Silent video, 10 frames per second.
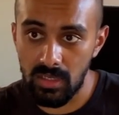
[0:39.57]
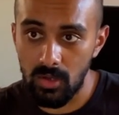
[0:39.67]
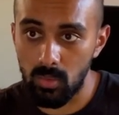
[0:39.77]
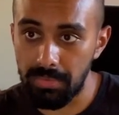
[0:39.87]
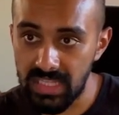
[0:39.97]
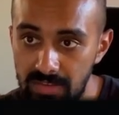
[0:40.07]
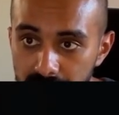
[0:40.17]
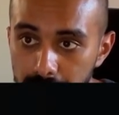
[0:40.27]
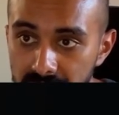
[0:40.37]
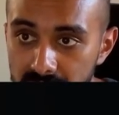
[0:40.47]
We believe
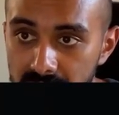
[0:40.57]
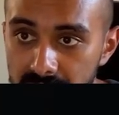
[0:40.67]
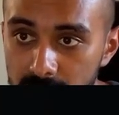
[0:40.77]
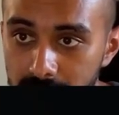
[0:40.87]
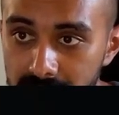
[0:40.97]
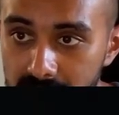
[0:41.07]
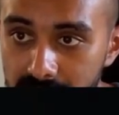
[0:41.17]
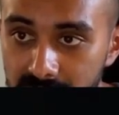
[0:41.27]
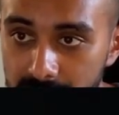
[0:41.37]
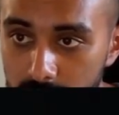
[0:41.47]
in building innovative
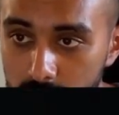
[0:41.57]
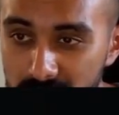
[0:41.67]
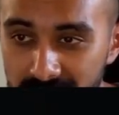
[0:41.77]
technology